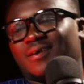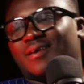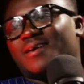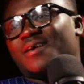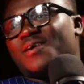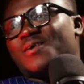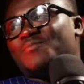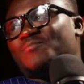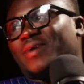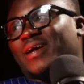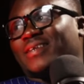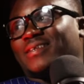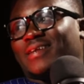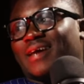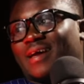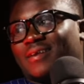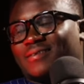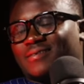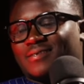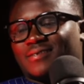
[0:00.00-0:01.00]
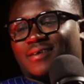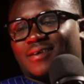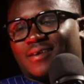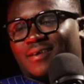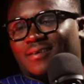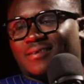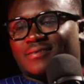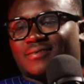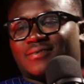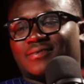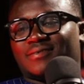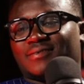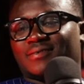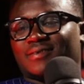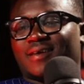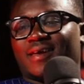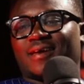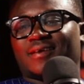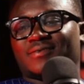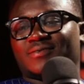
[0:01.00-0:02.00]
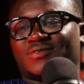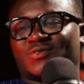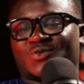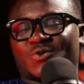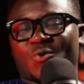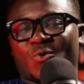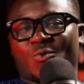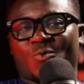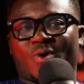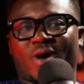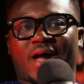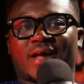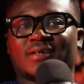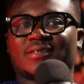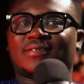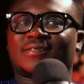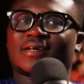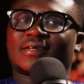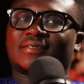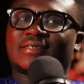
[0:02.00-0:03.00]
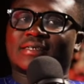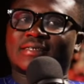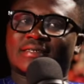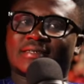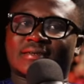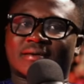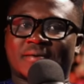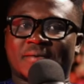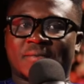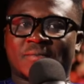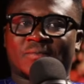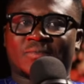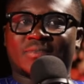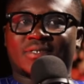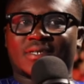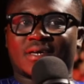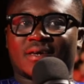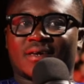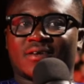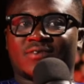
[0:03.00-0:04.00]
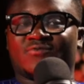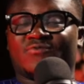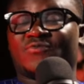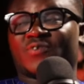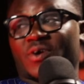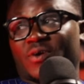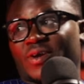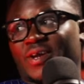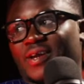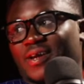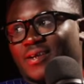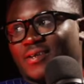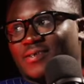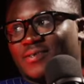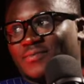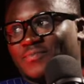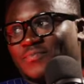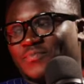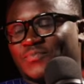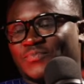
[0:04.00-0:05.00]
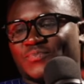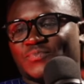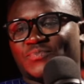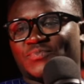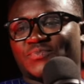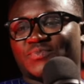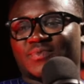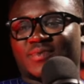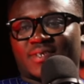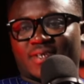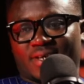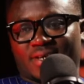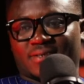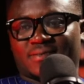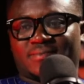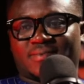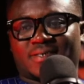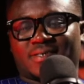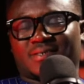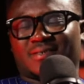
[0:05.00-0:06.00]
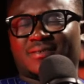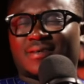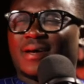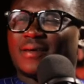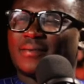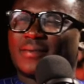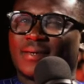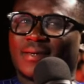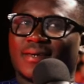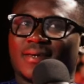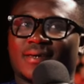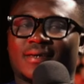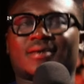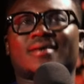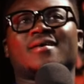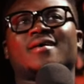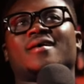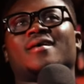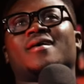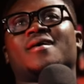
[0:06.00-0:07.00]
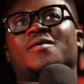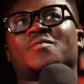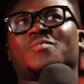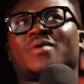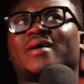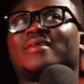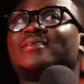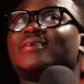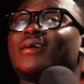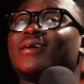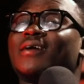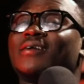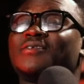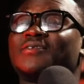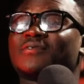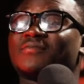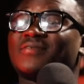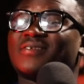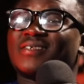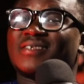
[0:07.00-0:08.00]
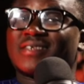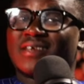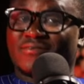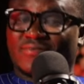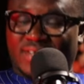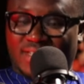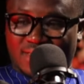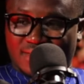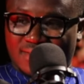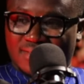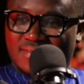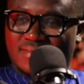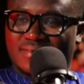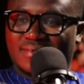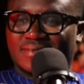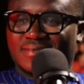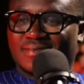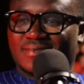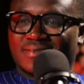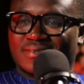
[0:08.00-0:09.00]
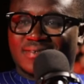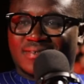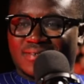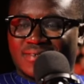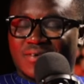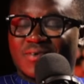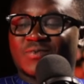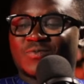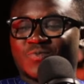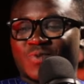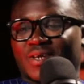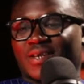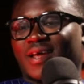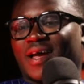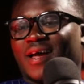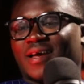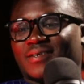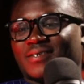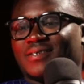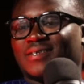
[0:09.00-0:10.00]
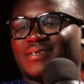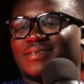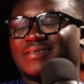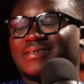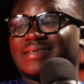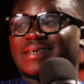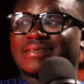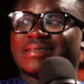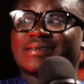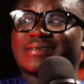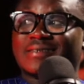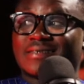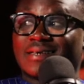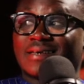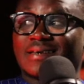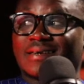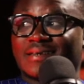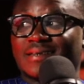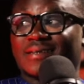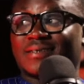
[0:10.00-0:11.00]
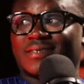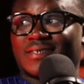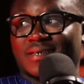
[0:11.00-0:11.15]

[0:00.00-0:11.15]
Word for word: okay. my dad sings, and so I started um, singing very early. Okay. Yes, please. I think um, at the age of seven, that was when I actually started singing in